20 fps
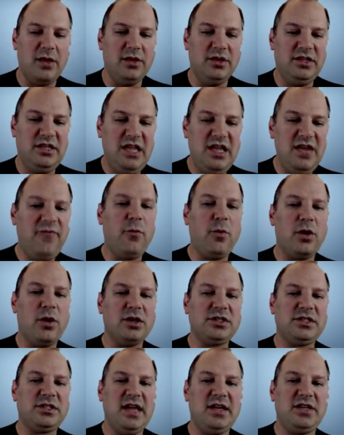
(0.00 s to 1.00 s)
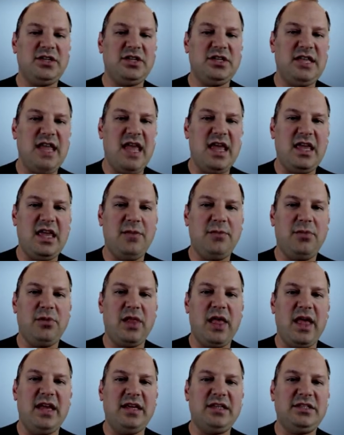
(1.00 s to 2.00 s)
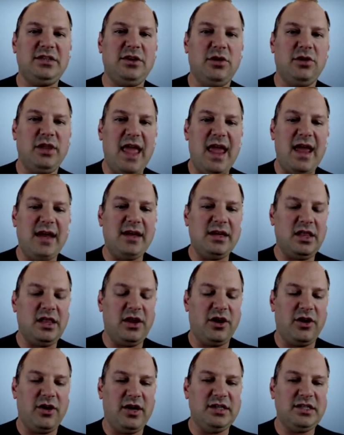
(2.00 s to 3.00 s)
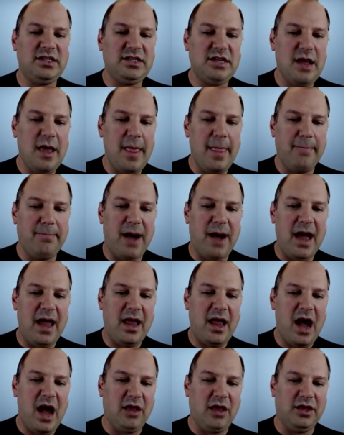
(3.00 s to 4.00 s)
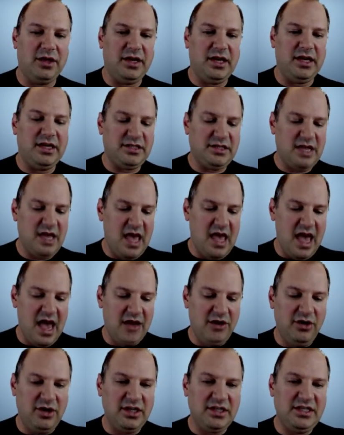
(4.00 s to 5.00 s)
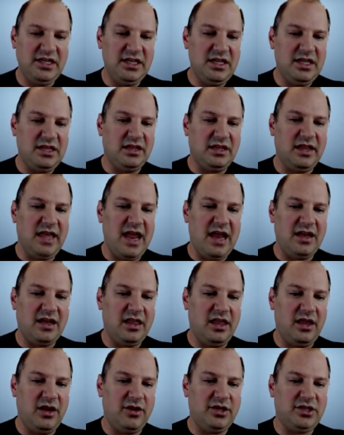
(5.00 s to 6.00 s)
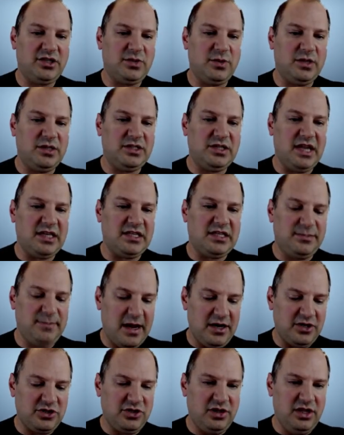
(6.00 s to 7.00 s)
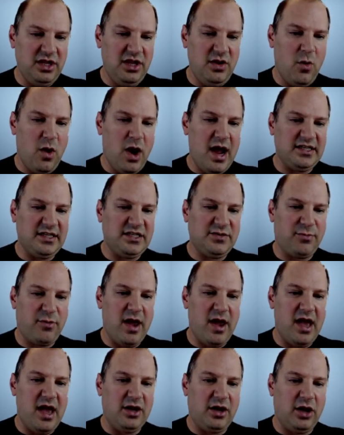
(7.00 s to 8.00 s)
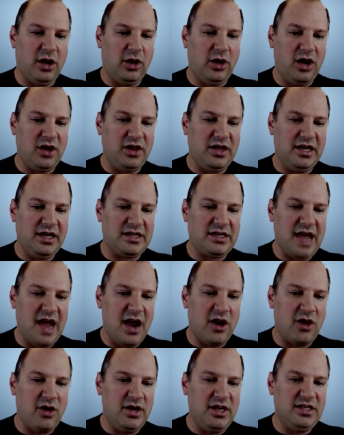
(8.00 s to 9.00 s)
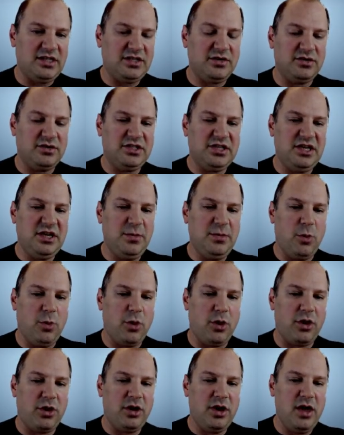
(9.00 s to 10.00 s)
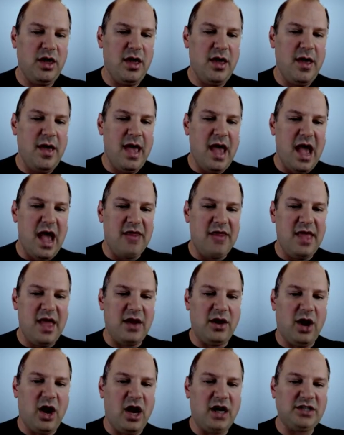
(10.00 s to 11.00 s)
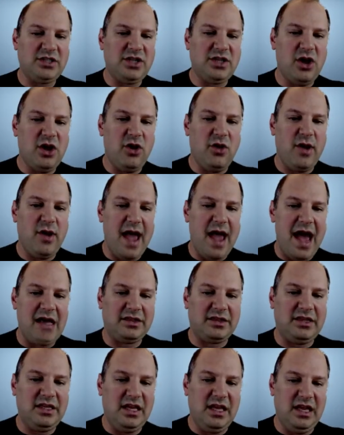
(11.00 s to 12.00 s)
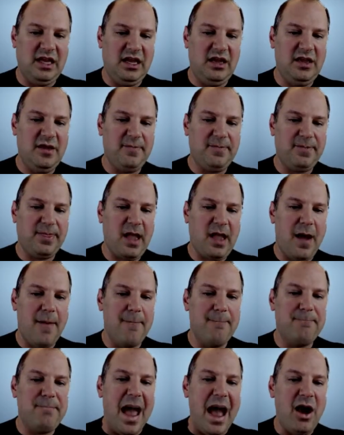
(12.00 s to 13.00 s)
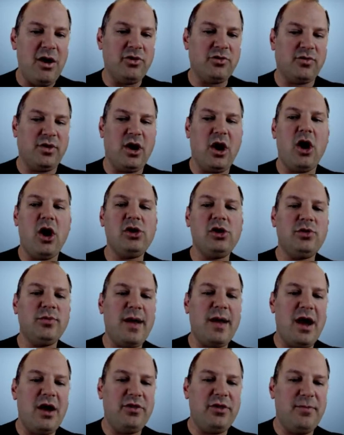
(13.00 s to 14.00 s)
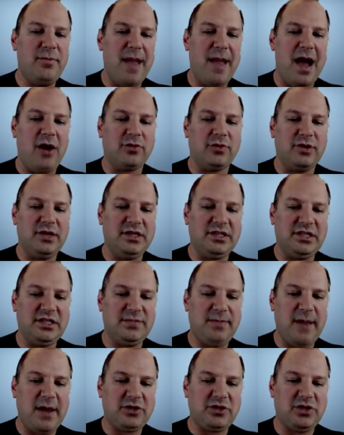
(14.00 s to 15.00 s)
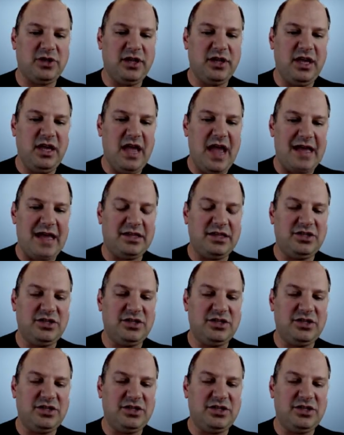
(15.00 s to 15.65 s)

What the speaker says: deforestation taking place, land clearance by colonists, and you can see that the land clearance was especially widespread along the entire eastern seaboard, and then also at the boundary, all around the boundaries, especially at the